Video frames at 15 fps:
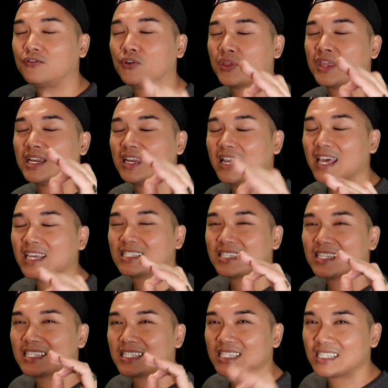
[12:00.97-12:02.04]
for the
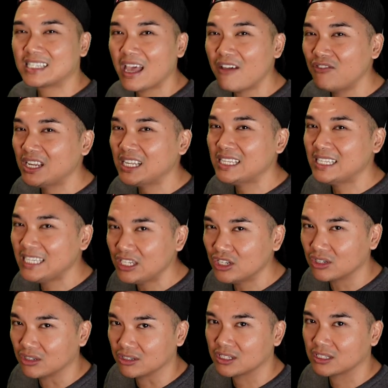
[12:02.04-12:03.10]
next seven
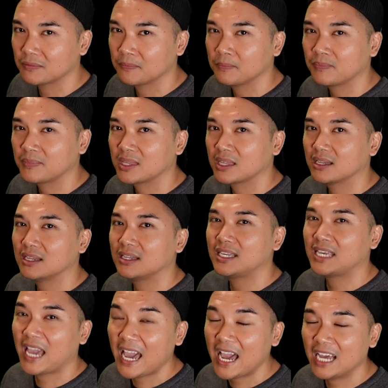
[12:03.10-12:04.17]
years,
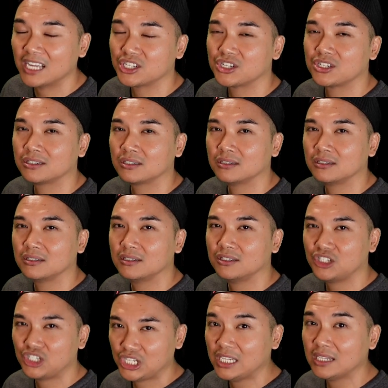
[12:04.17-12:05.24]
cash
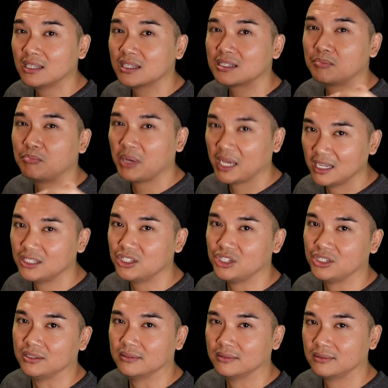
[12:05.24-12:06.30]
Sheila's
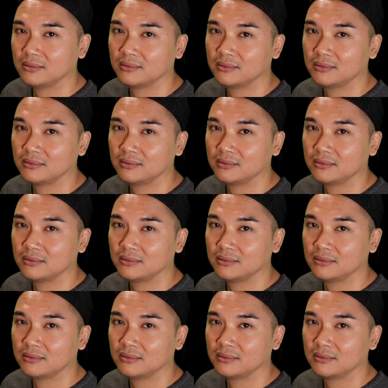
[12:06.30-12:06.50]
pension.